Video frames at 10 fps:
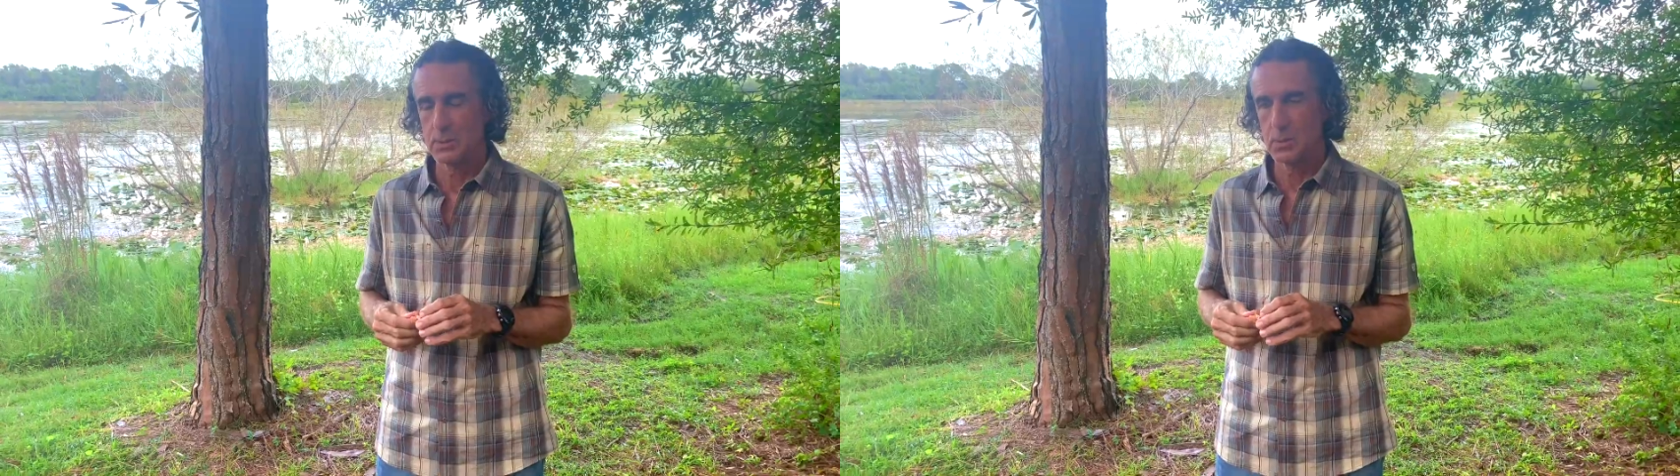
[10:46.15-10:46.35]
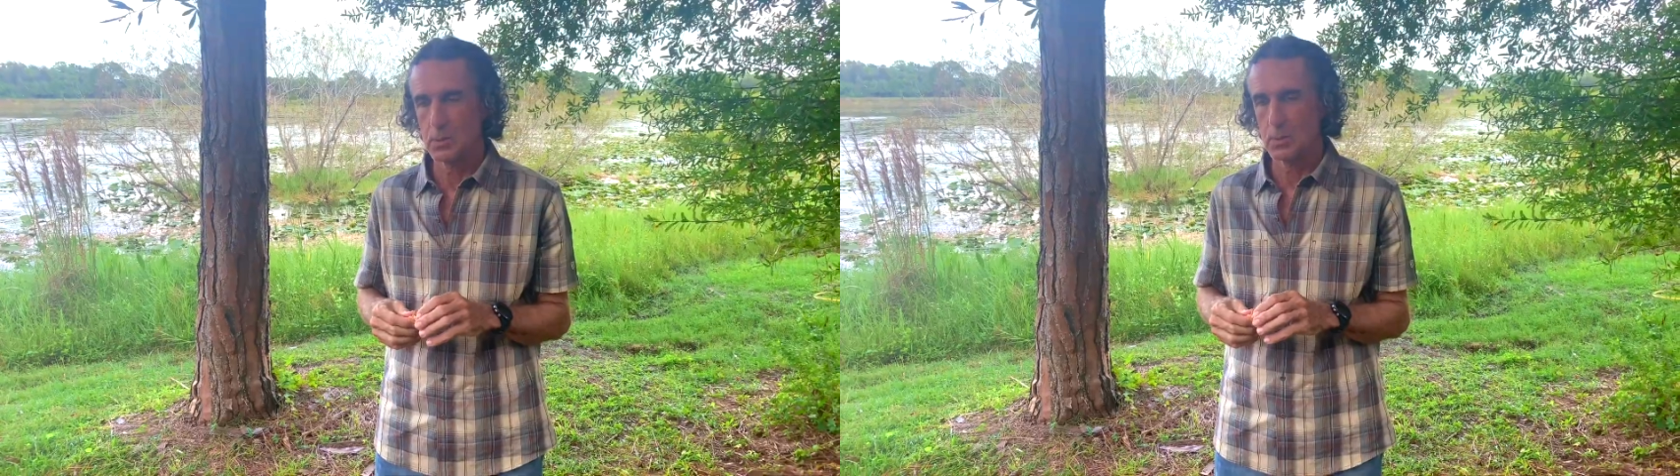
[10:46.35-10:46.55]

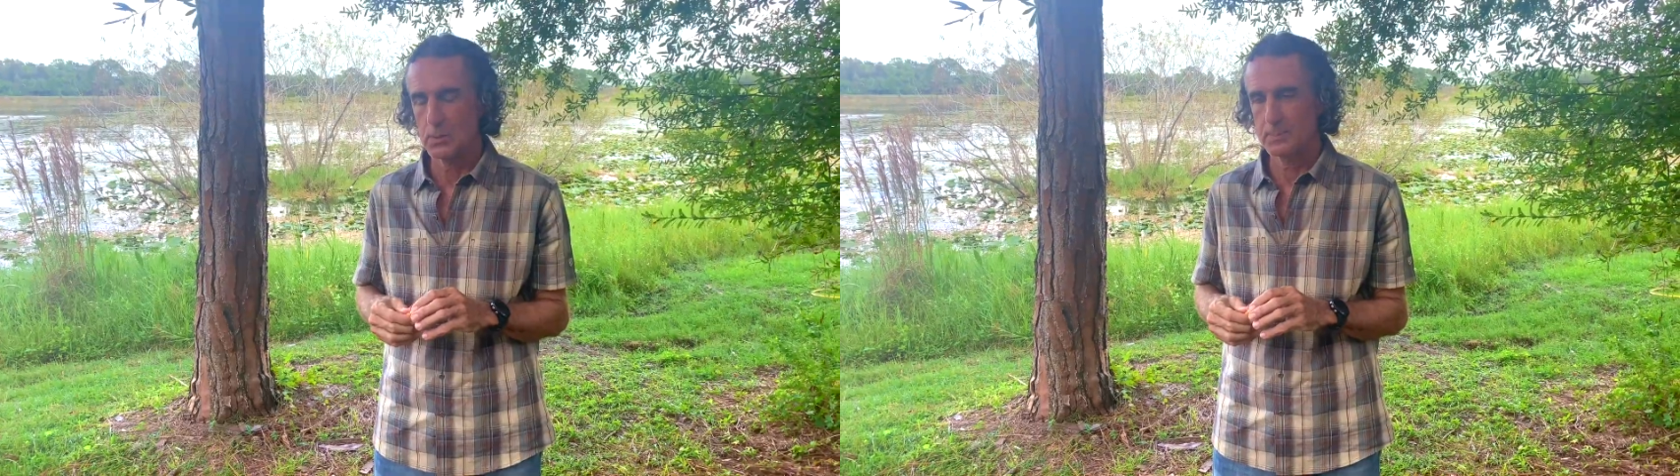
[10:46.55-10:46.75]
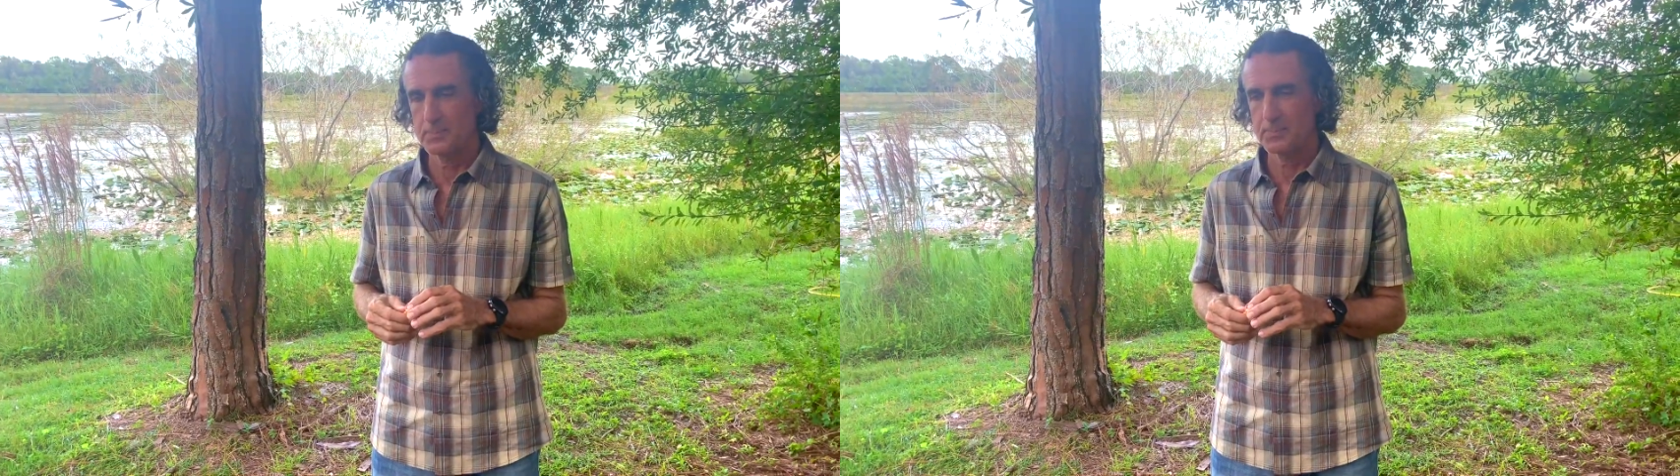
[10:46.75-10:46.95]

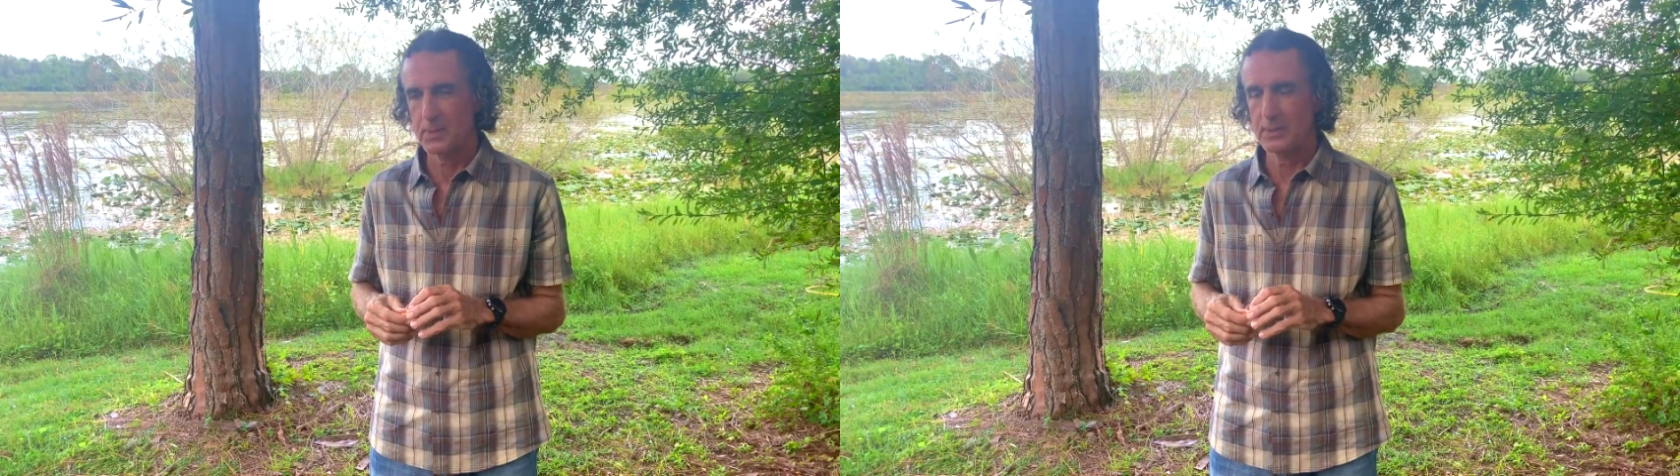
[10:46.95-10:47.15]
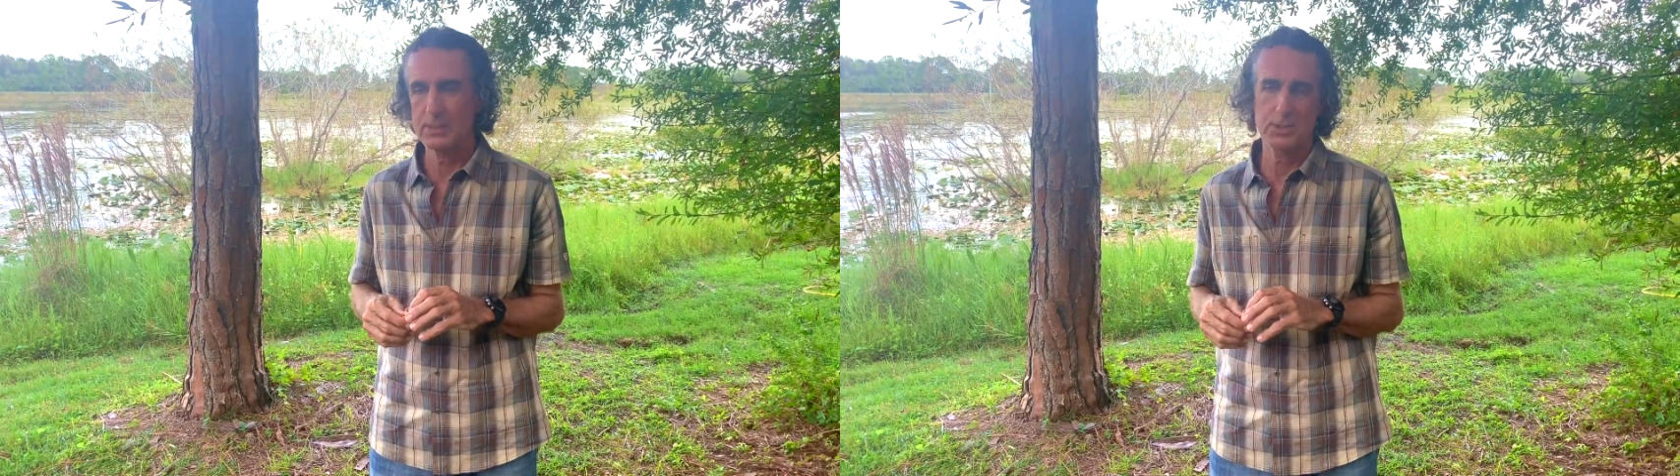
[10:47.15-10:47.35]
So
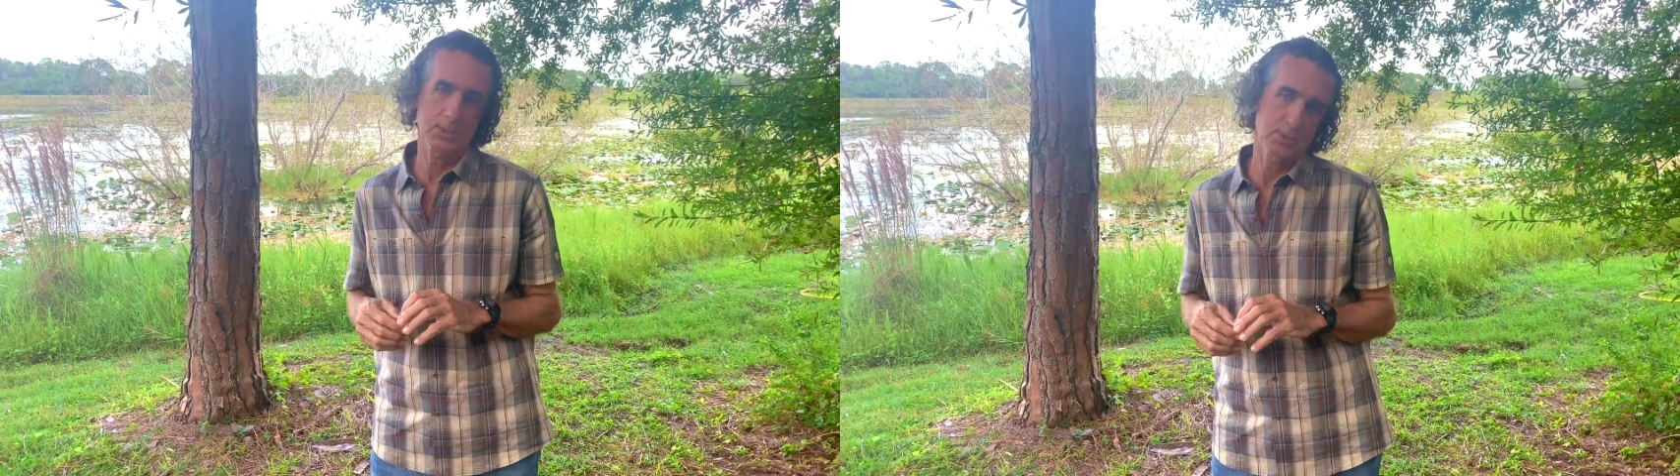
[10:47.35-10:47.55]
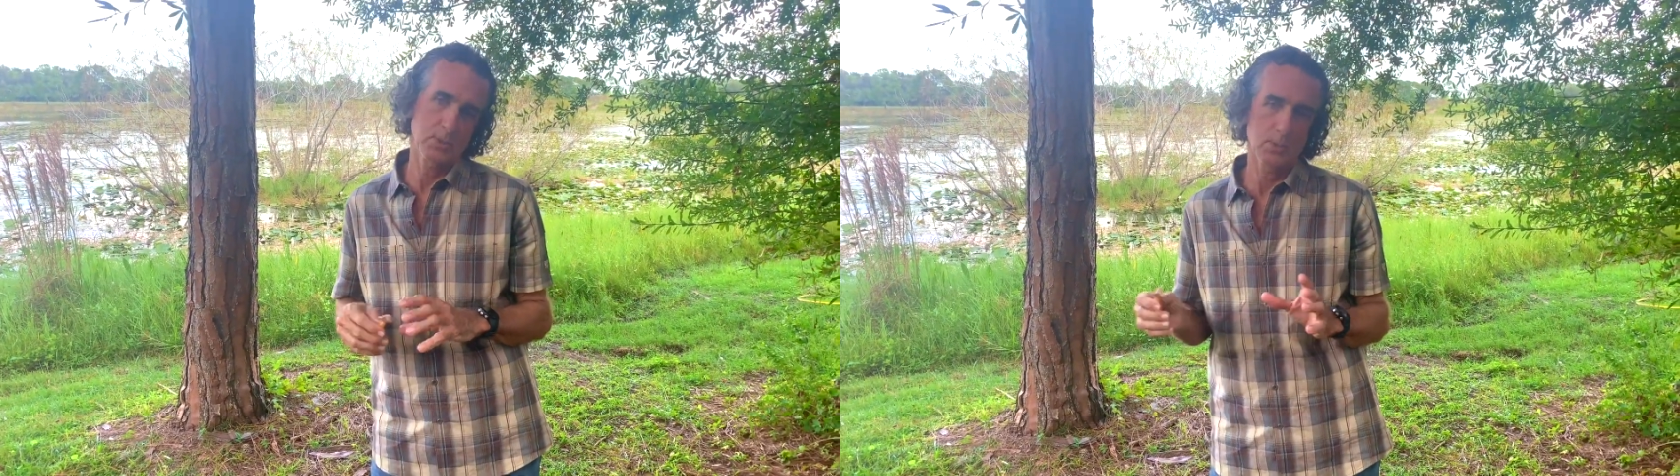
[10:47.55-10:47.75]
let's
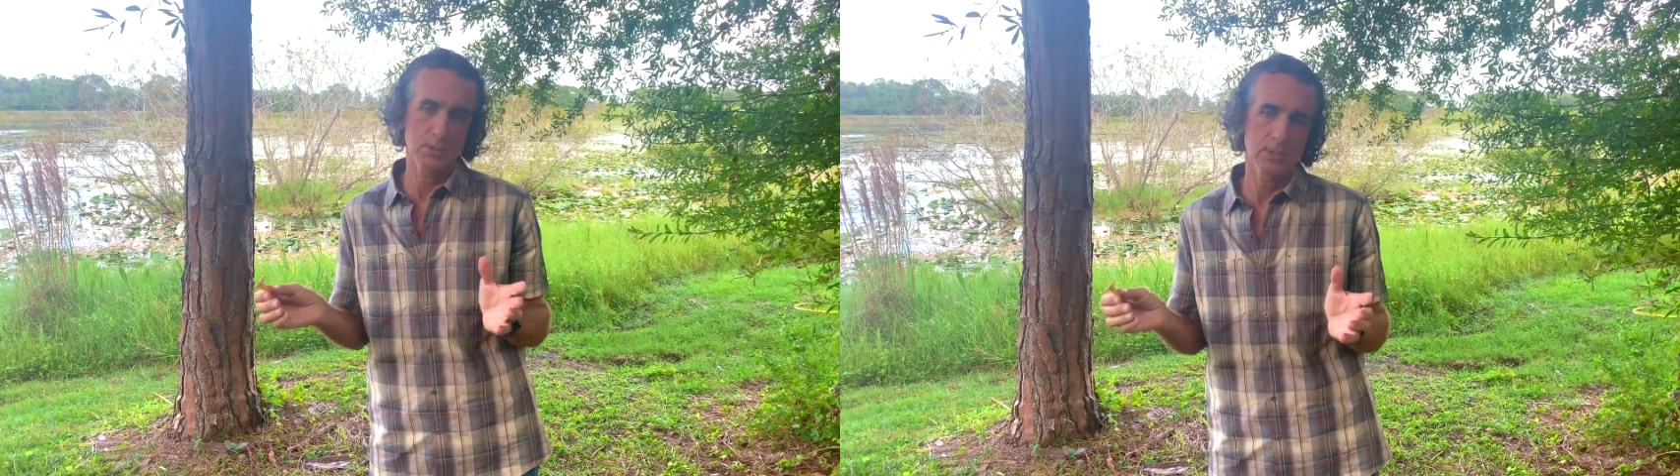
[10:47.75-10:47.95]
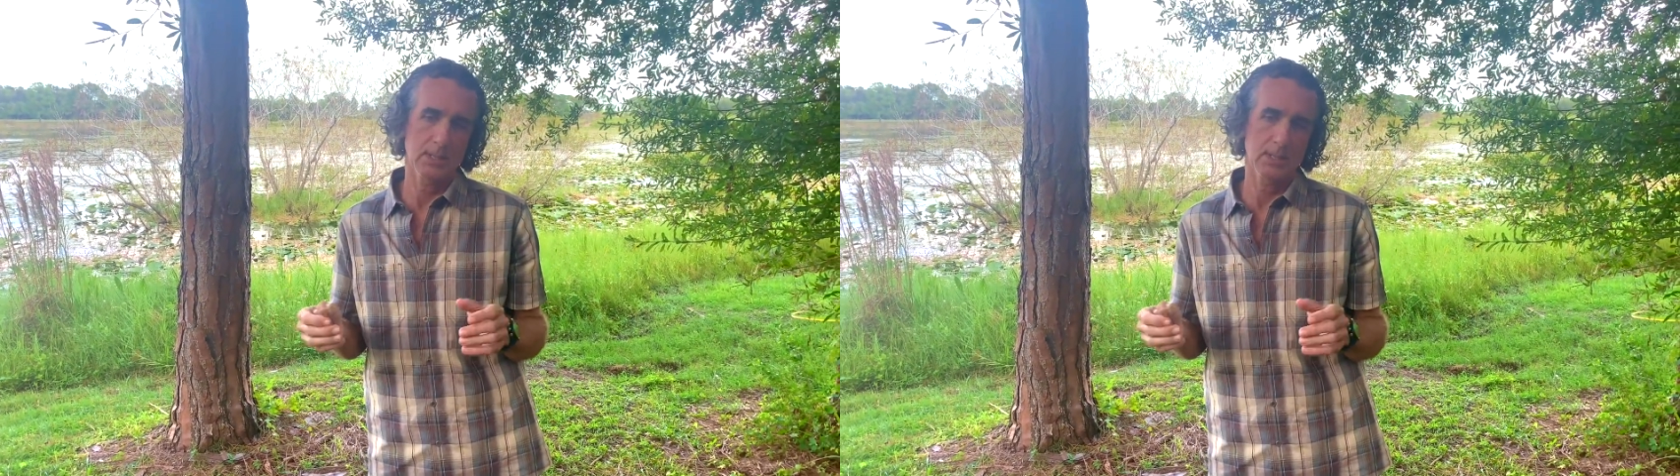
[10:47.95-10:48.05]
just use